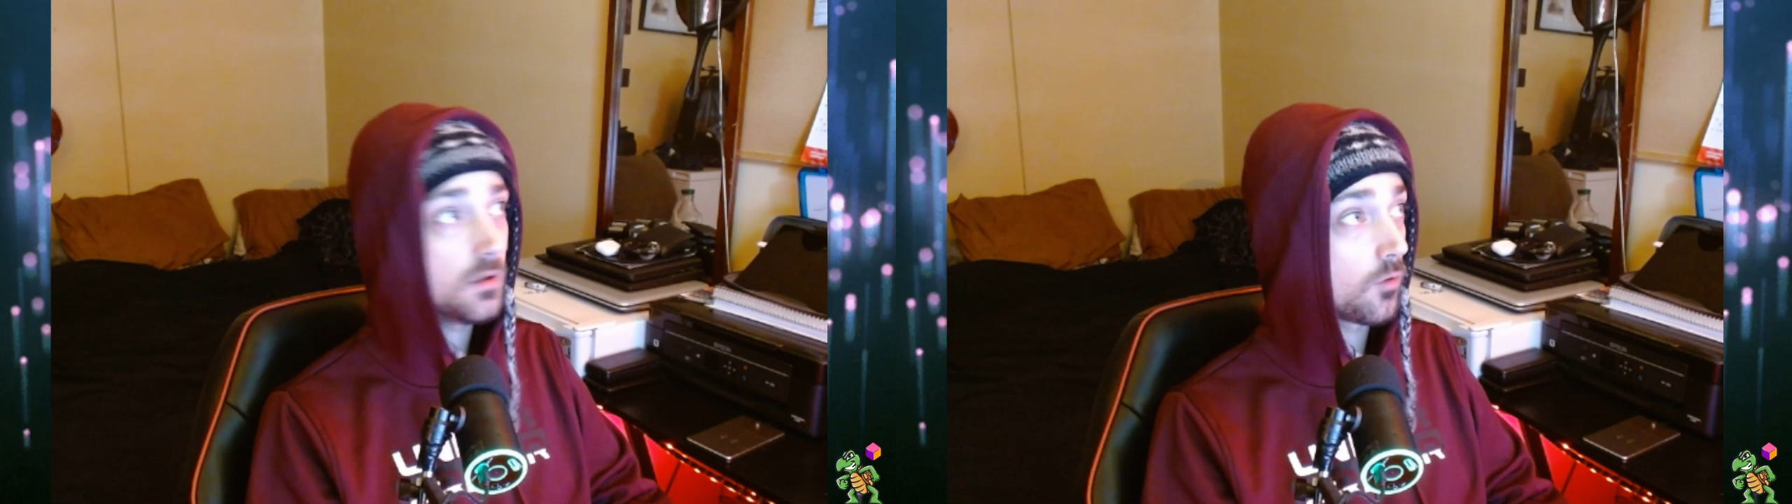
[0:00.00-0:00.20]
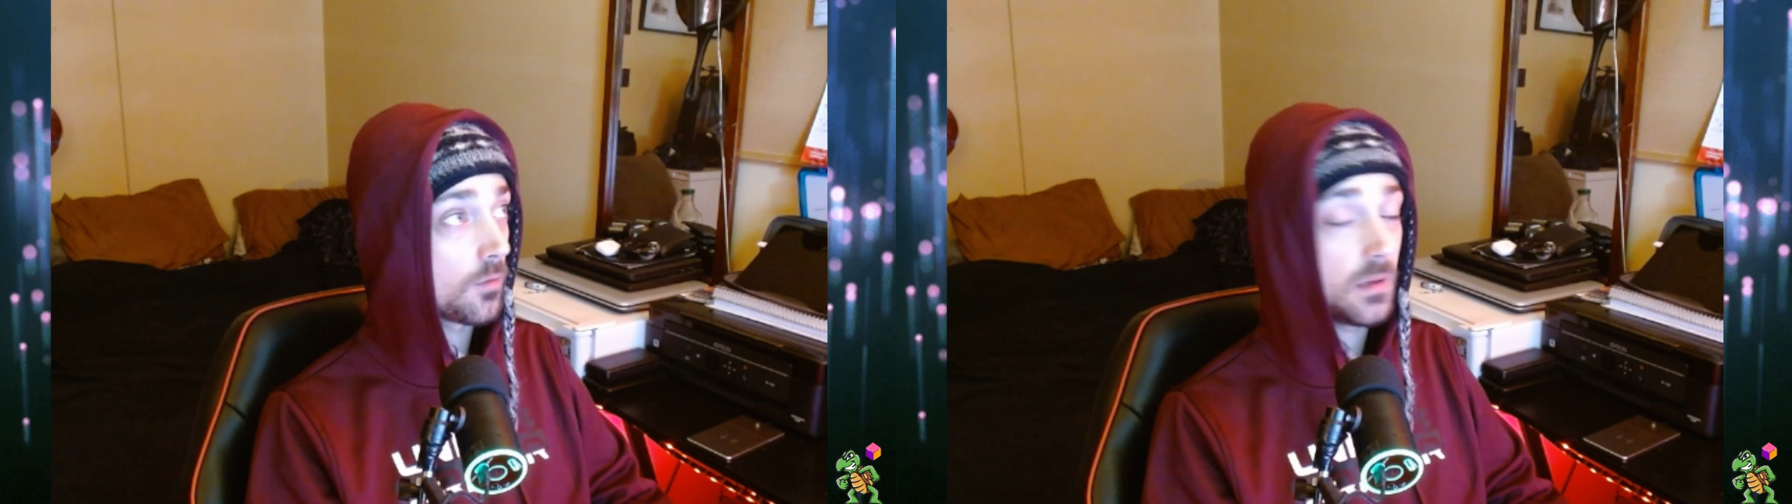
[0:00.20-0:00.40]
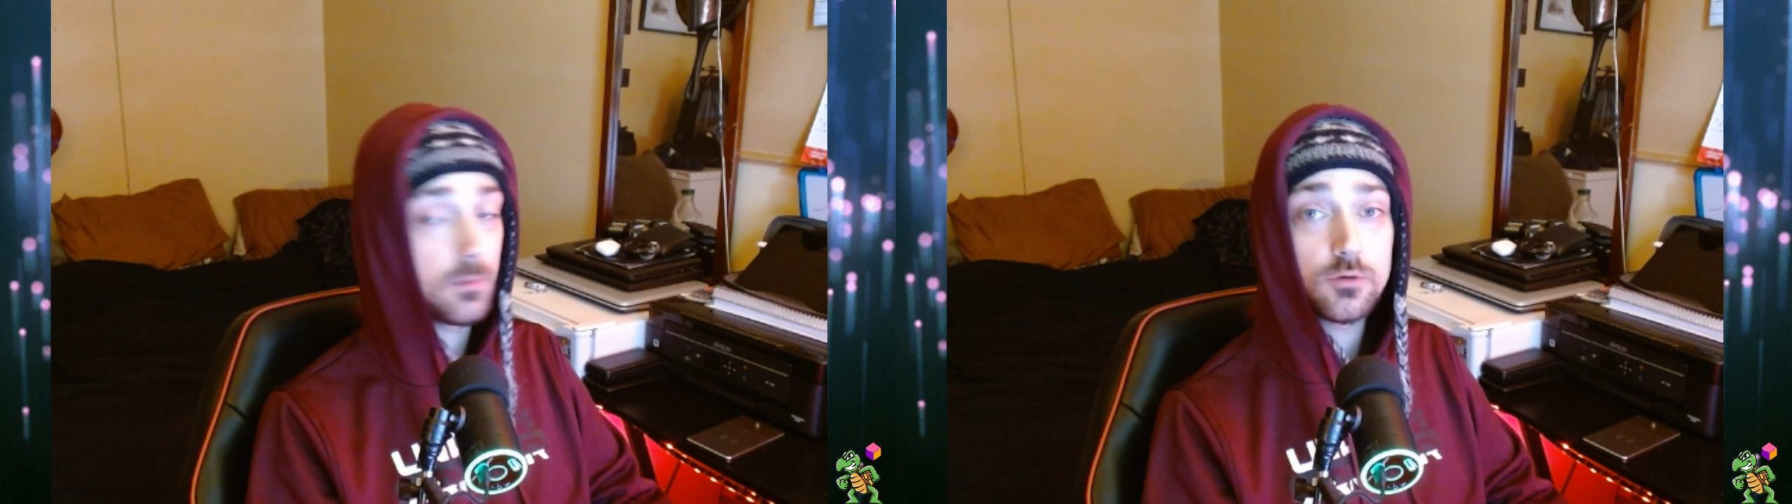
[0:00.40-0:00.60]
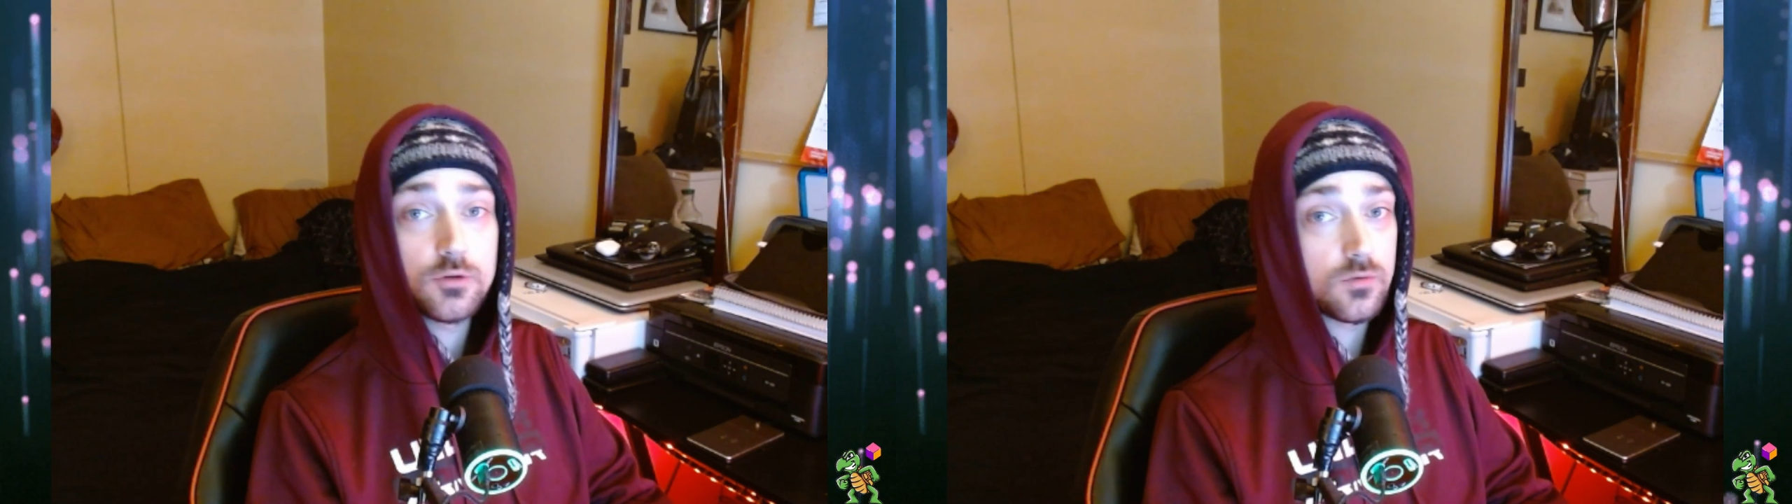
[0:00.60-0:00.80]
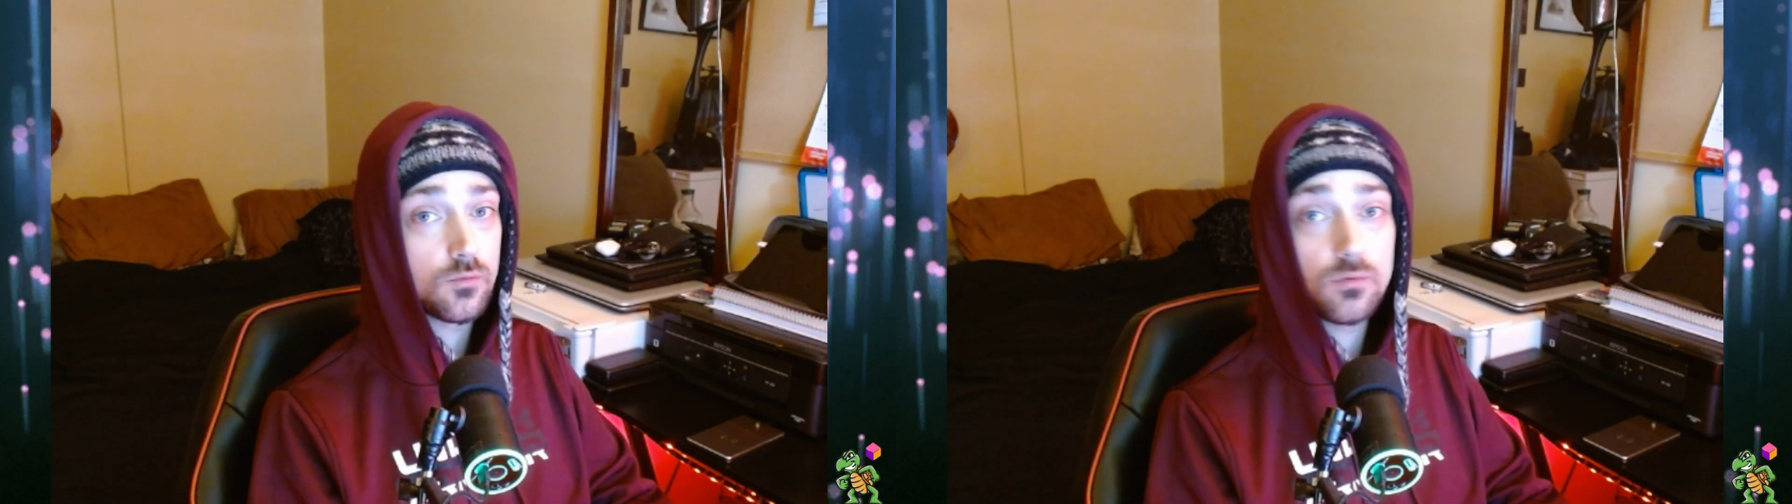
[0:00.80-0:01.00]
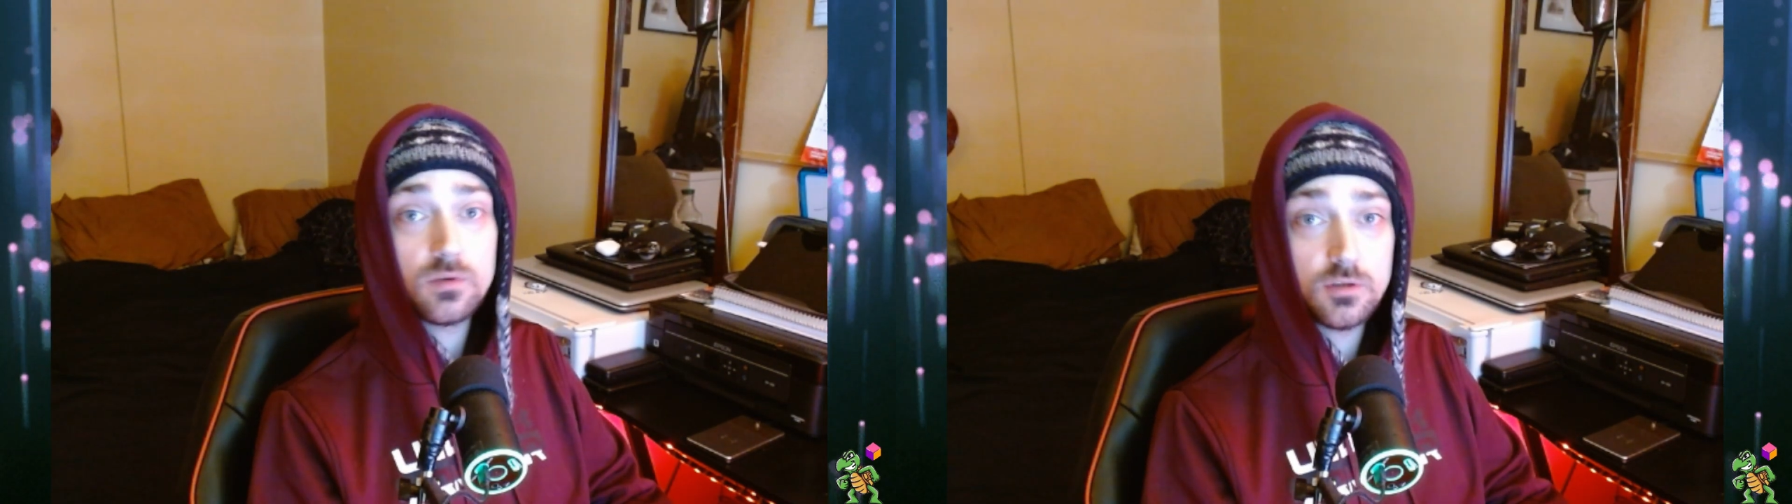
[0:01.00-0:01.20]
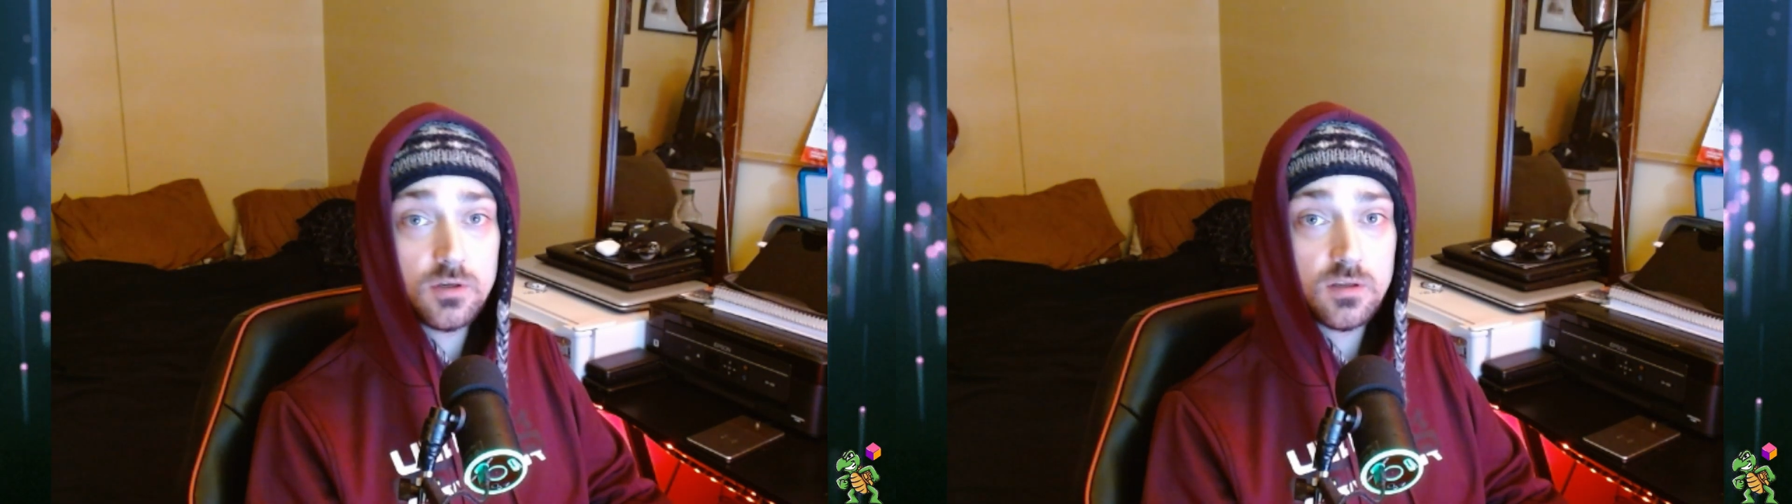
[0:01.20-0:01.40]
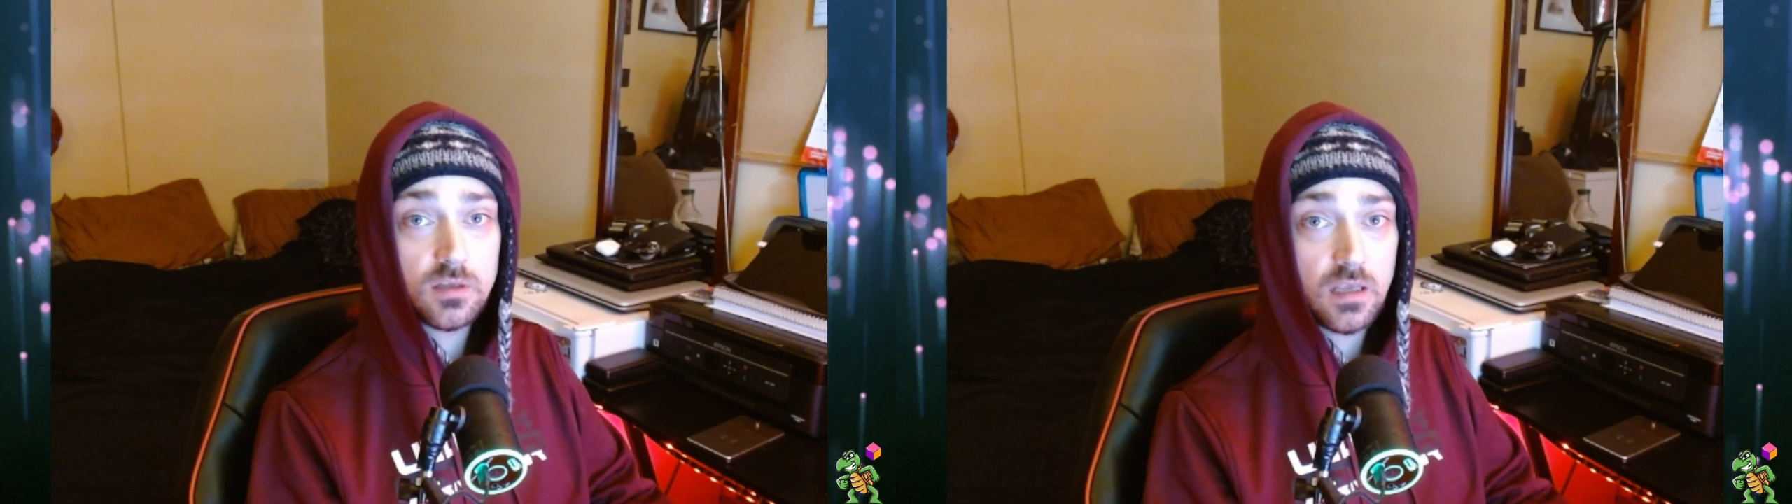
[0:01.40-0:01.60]
or maybe you're just really good
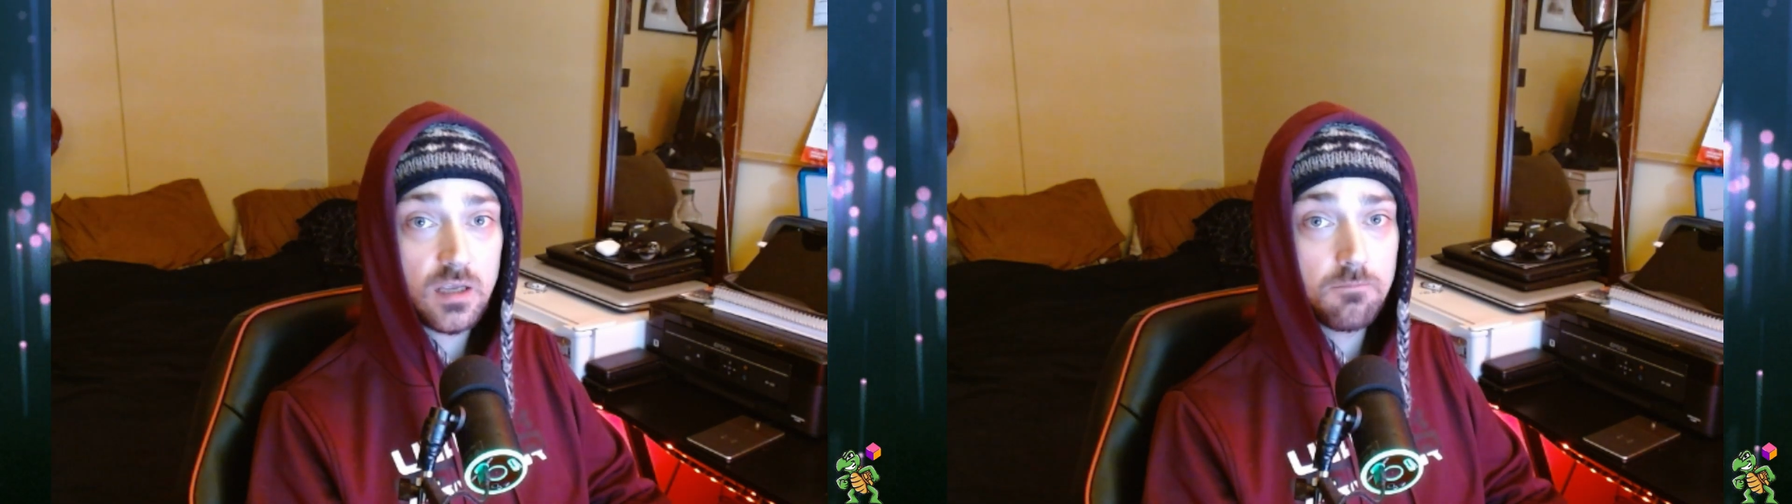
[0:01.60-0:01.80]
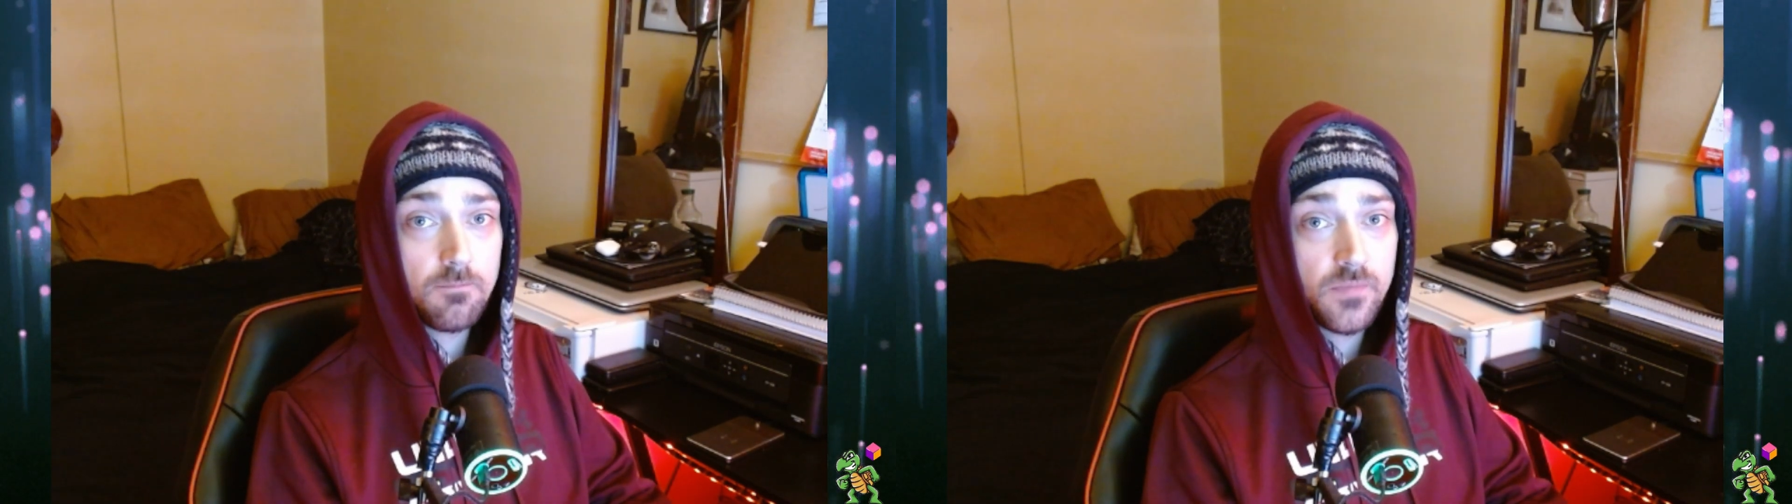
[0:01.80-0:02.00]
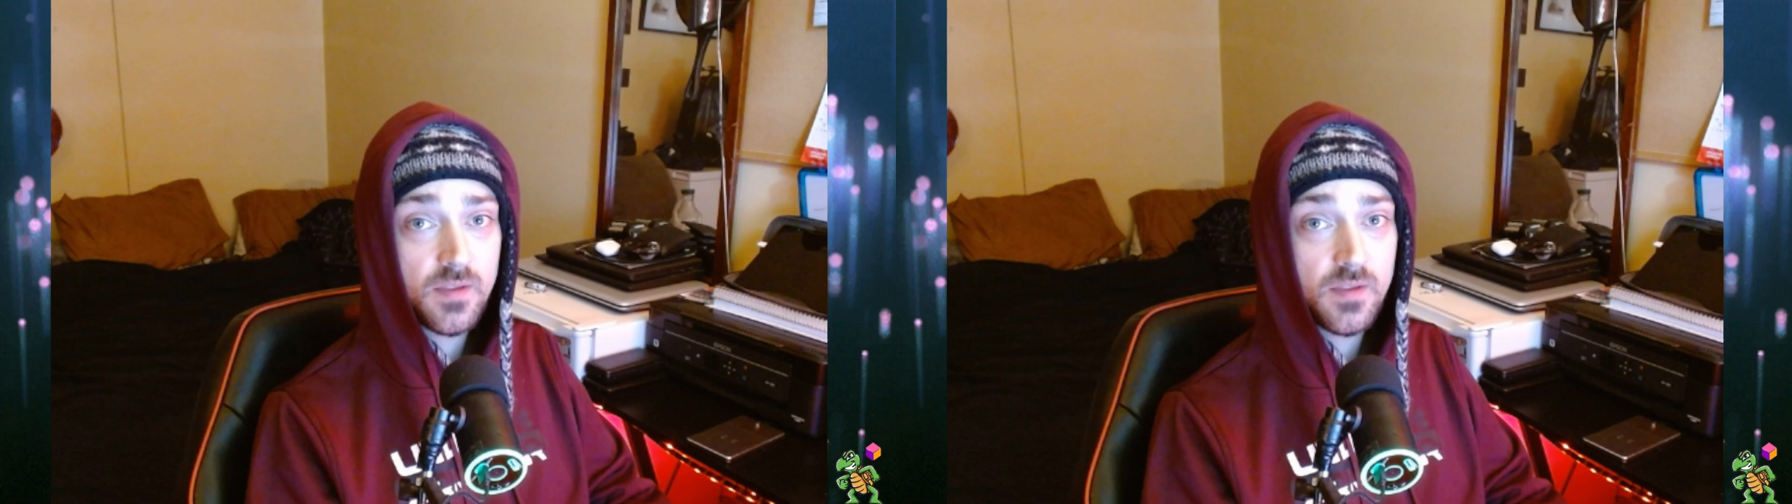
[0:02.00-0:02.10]
at the game,